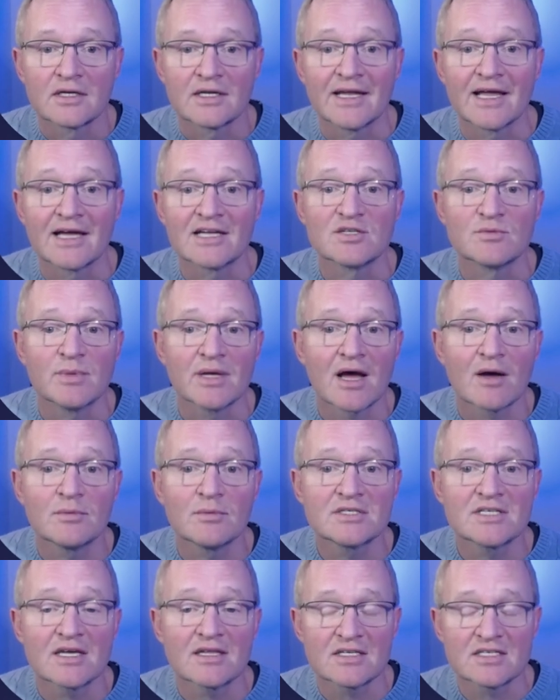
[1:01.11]
Now, to be
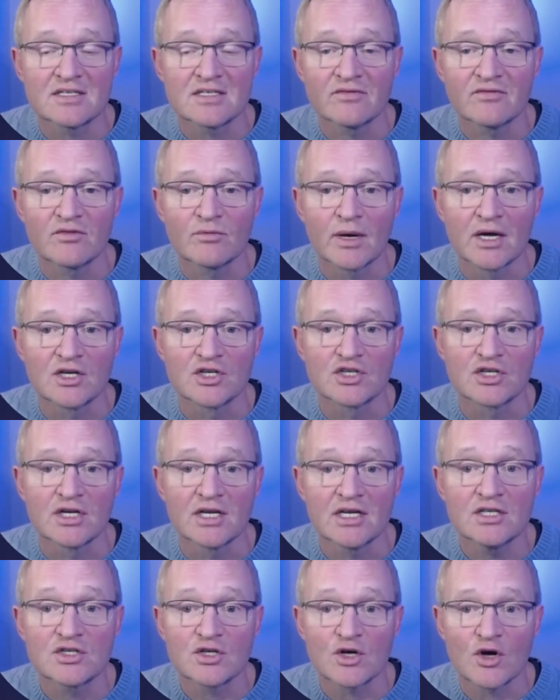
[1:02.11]
able to get this information
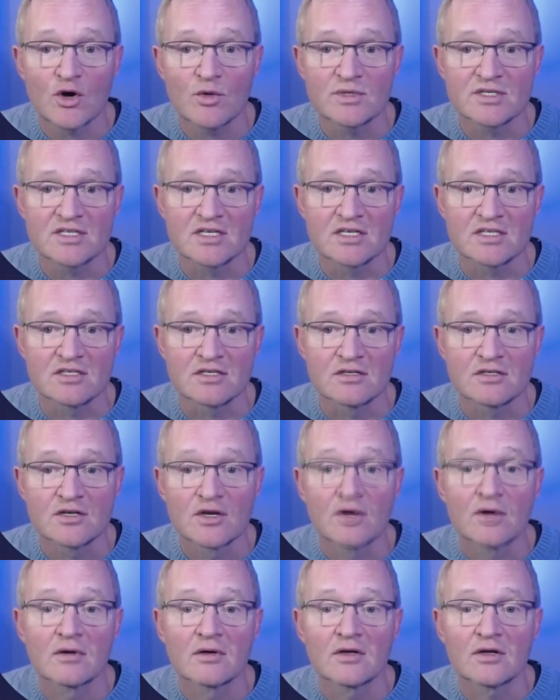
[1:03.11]
into Home Assistant,
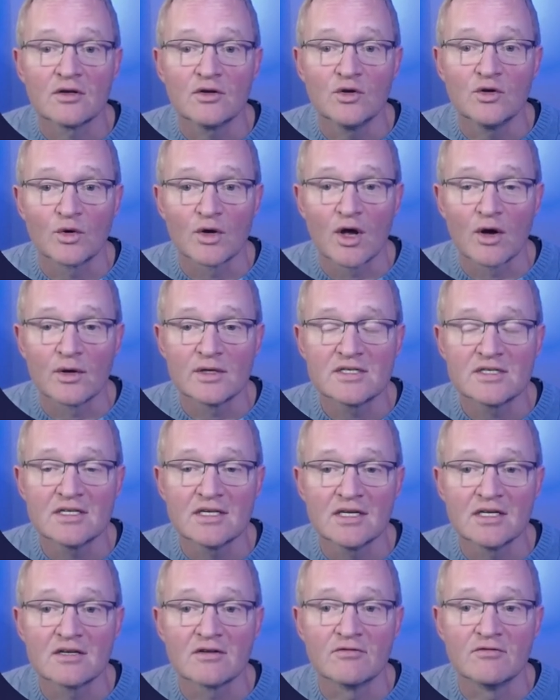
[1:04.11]
you're going to
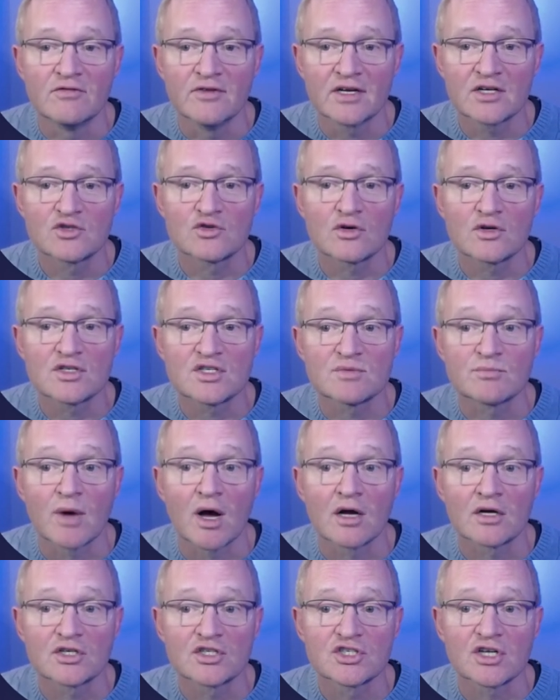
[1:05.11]
need a Victron
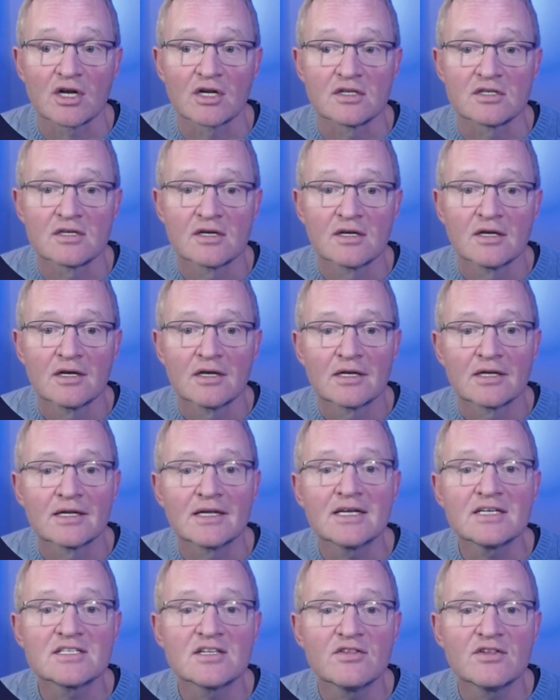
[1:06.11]
Smart Shunt.
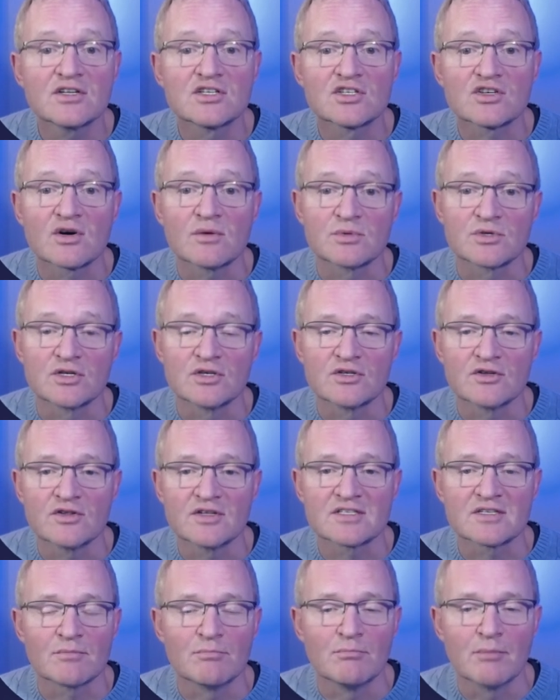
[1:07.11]
Links in the description to
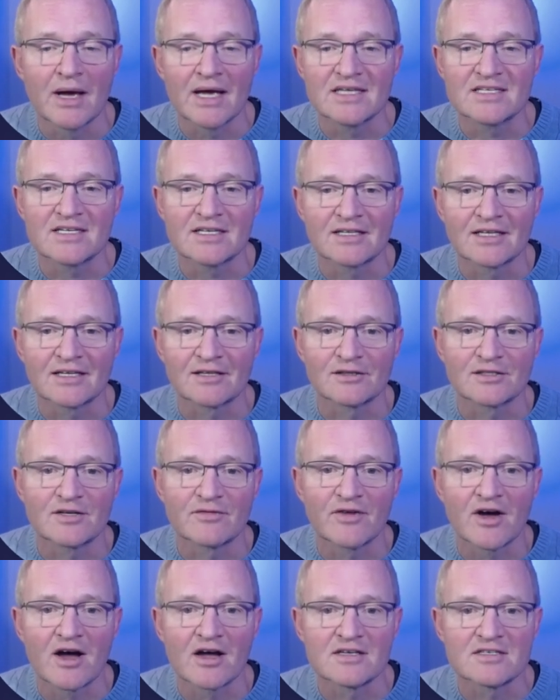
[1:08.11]
this amazing little
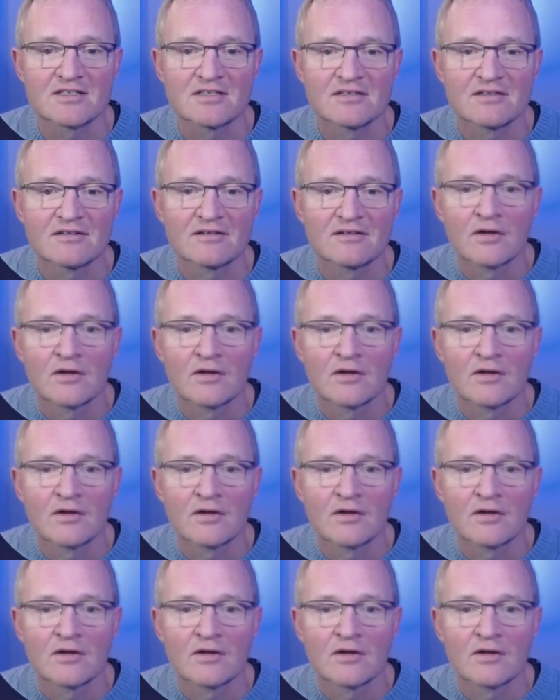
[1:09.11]
device.